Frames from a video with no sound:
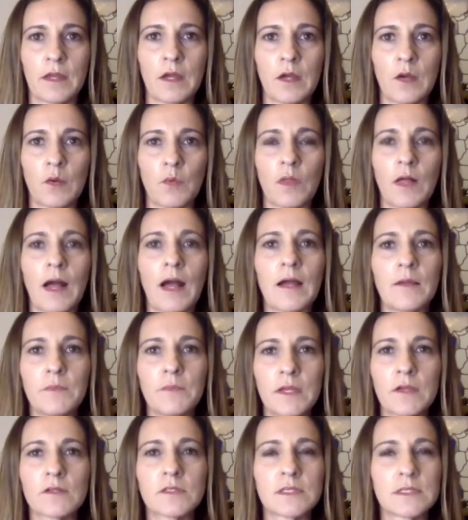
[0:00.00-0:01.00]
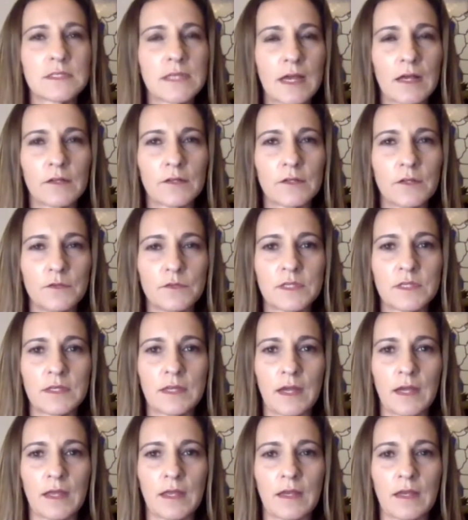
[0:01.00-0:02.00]
Well, I'm here to tell you
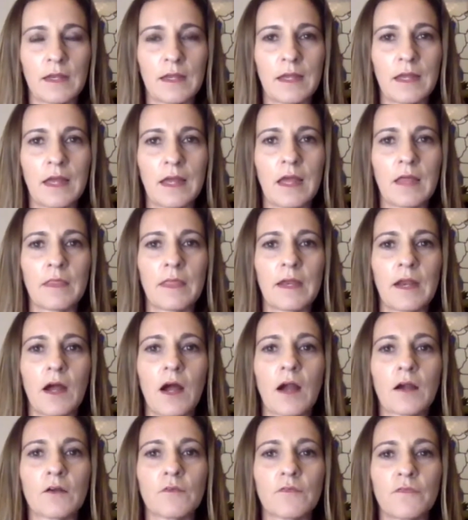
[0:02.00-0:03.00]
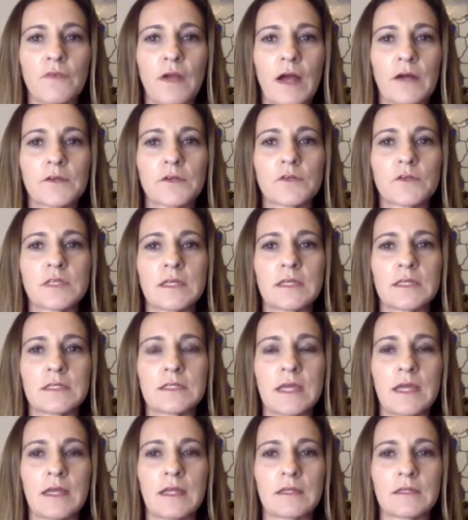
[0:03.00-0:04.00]
tonight that our founders'
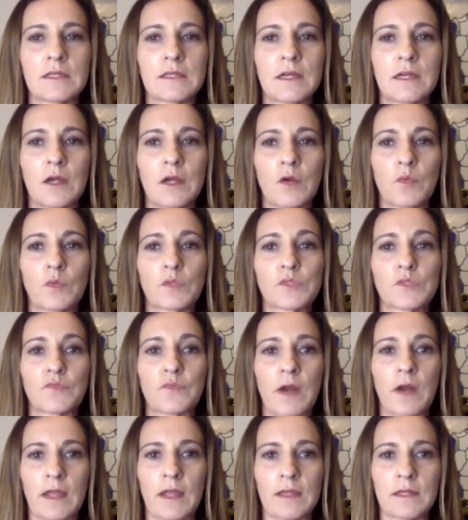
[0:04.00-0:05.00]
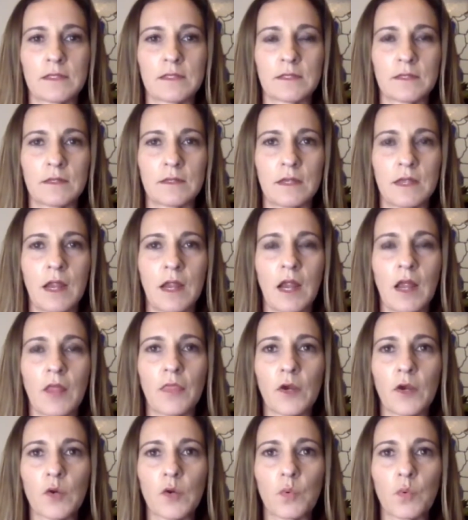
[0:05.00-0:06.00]
intent was right.
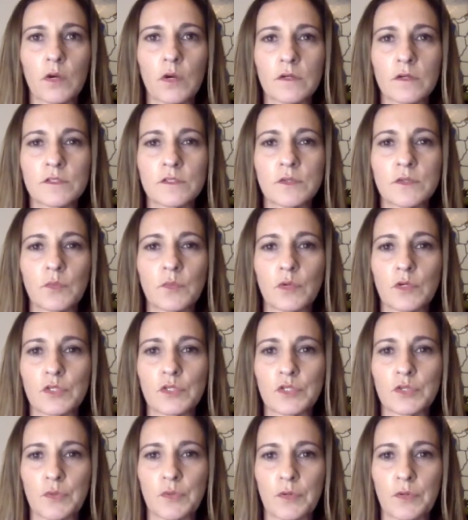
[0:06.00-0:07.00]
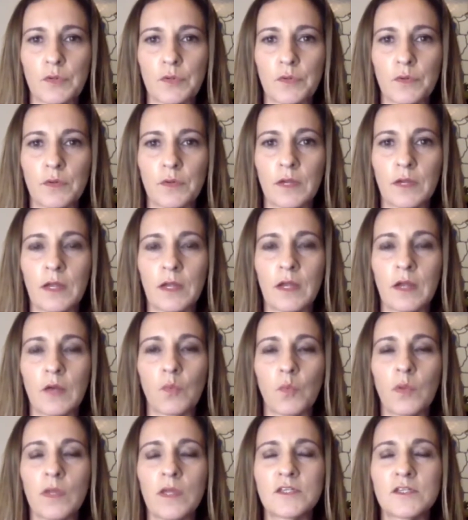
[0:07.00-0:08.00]
Their words were true.
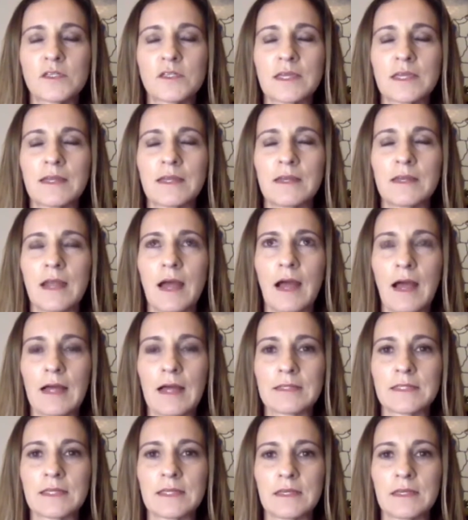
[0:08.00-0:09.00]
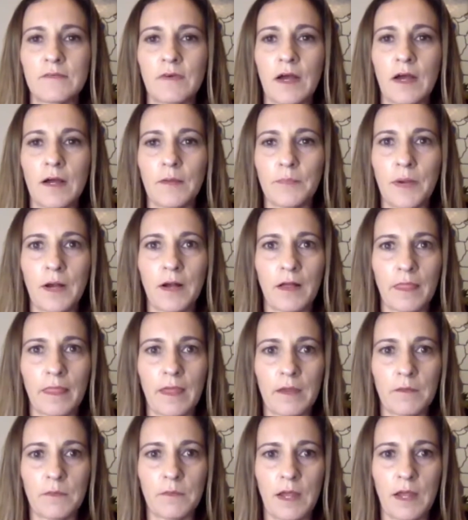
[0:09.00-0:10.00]
We just cannot give up on
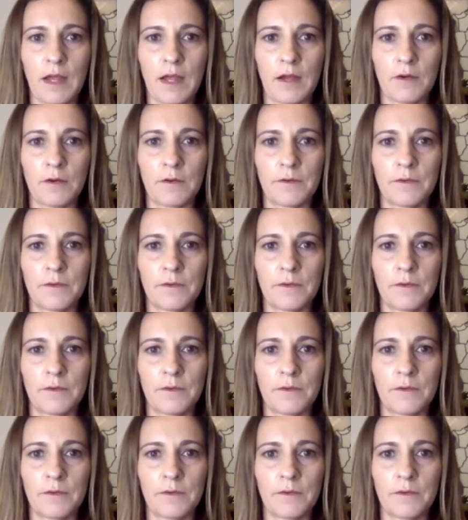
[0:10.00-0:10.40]
them now.